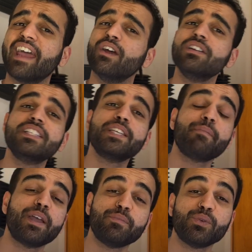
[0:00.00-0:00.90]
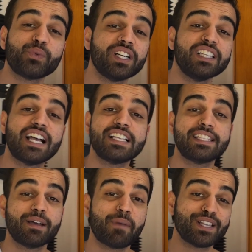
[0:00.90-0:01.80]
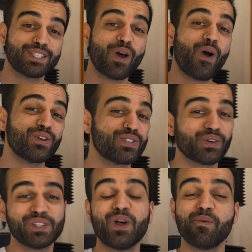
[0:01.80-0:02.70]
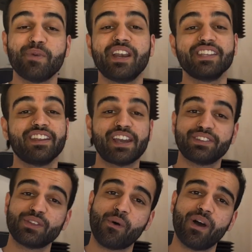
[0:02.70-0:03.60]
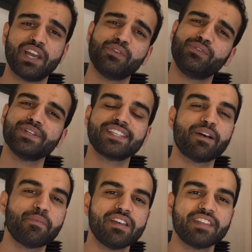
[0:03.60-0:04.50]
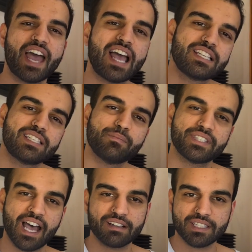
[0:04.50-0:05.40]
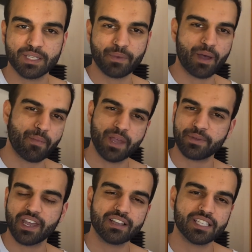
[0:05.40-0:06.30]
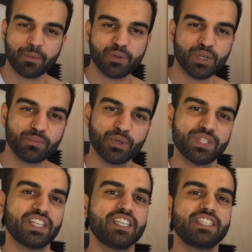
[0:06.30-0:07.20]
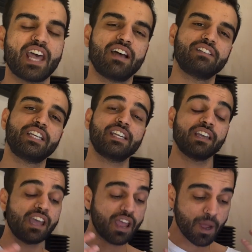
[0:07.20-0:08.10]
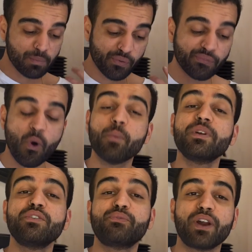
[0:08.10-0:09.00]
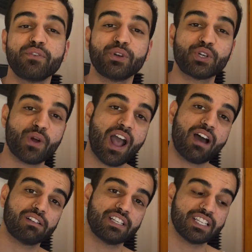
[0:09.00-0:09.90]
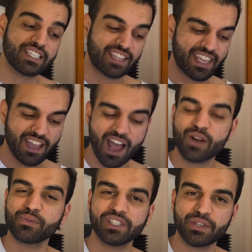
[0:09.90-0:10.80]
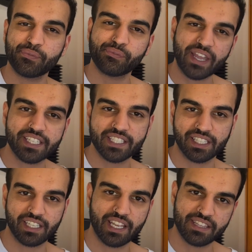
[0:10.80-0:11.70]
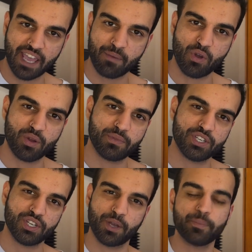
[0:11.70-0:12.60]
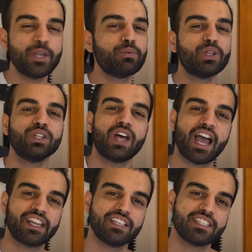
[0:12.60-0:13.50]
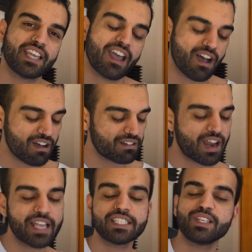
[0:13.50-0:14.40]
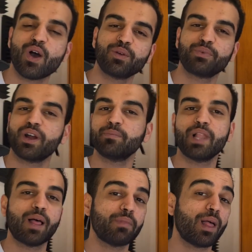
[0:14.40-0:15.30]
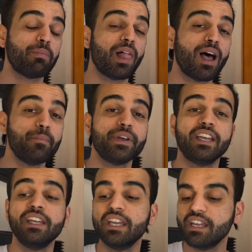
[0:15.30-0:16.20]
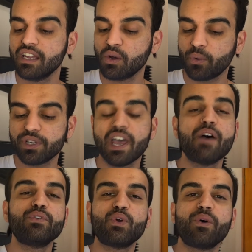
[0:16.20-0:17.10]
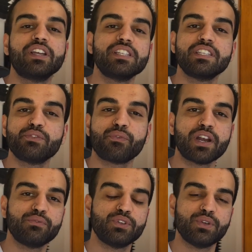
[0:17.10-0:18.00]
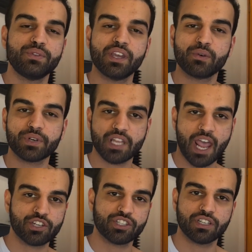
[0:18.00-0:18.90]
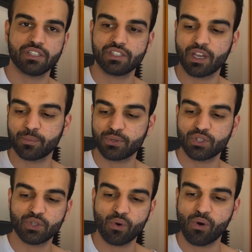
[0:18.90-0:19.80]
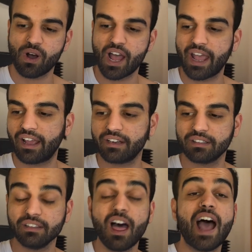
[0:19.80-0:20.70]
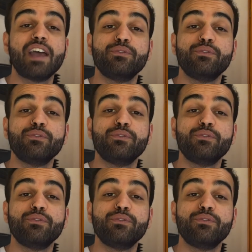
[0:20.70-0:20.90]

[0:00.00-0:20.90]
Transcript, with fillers: It honestly made me realize that my songs are a lot better than I thought. And if you're someone that has some doubts about maybe how some of your music is sounding, perform it in front of a crowd because they can't really fake it in that moment. You know, people online can say, oh, nice song, bro, blah, blah, blah. But when you have an audience in front of you, their reactions are pure and live.